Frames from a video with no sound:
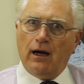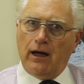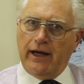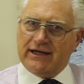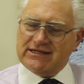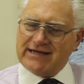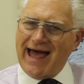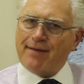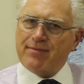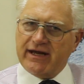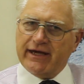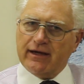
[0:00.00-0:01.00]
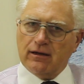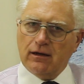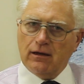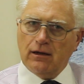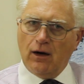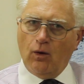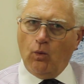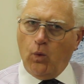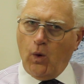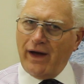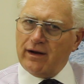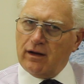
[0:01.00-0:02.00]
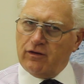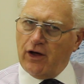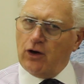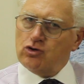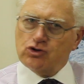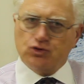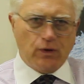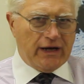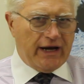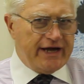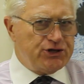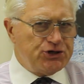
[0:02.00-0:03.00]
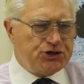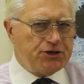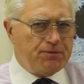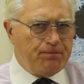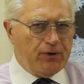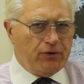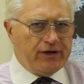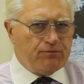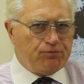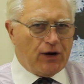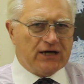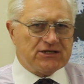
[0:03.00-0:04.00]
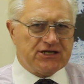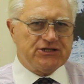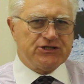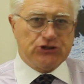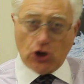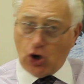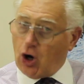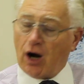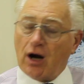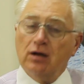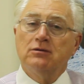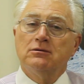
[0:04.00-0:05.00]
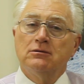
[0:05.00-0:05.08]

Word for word: examining what those relationship building processes are,